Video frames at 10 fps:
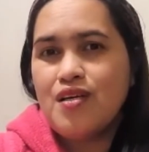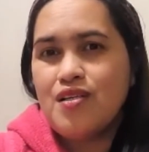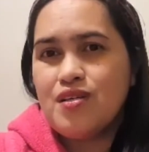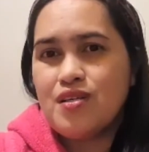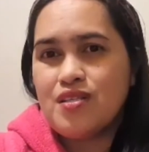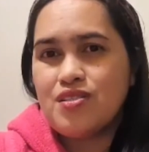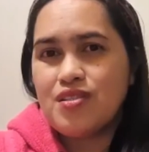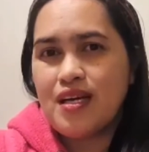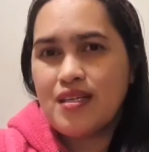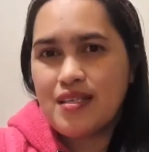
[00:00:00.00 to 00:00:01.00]
your
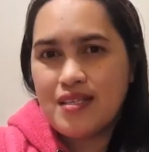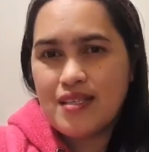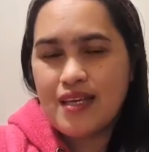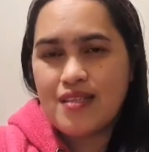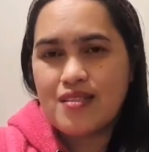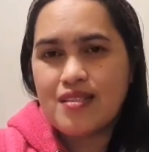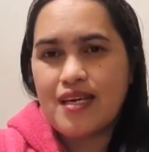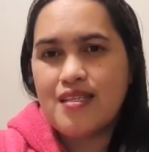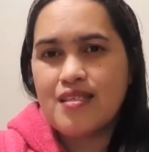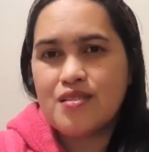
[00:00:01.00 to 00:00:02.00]
channel and your
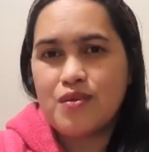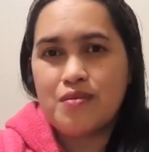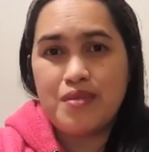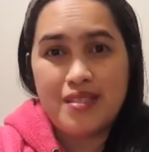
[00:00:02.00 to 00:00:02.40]
talent will be